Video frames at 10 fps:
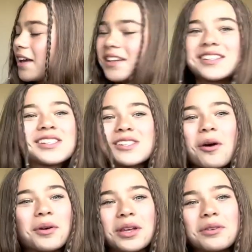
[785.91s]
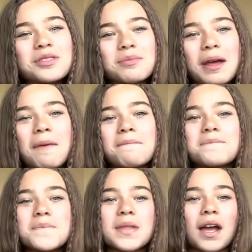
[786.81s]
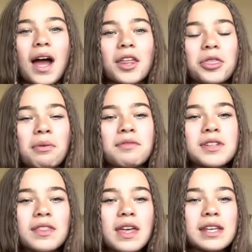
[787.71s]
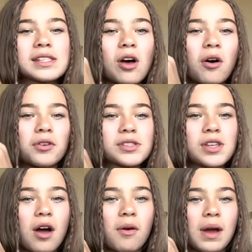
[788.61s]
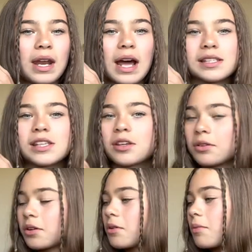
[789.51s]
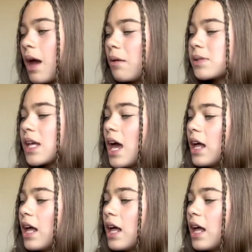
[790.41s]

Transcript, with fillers: it's so cute to me. I thrifted this also. It has cute little rips.